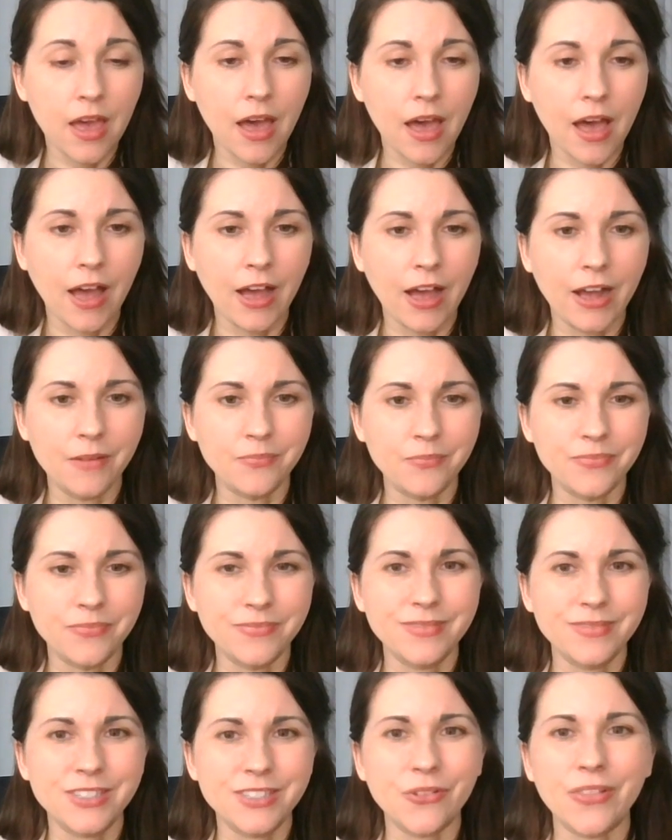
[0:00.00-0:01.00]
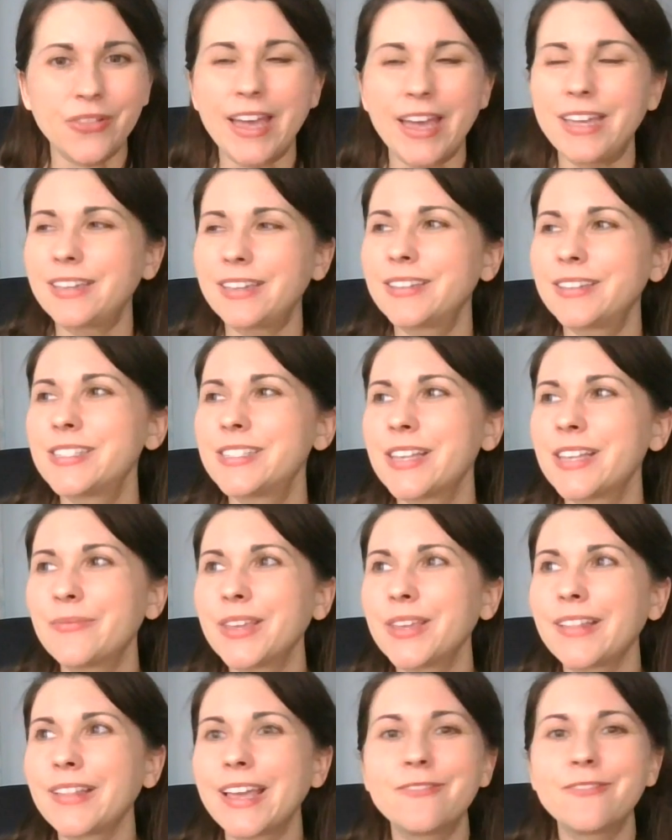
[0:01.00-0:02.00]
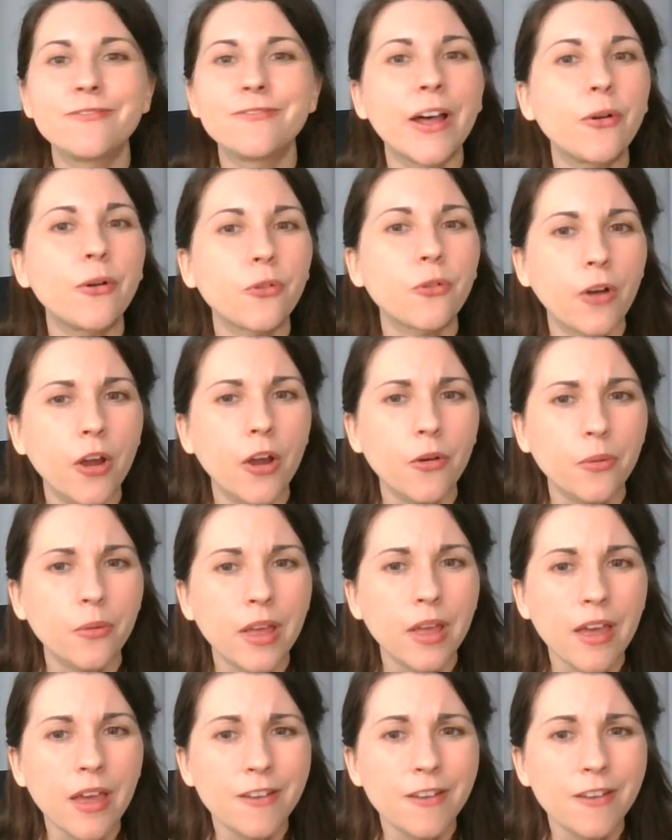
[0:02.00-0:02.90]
So like something like Velcro.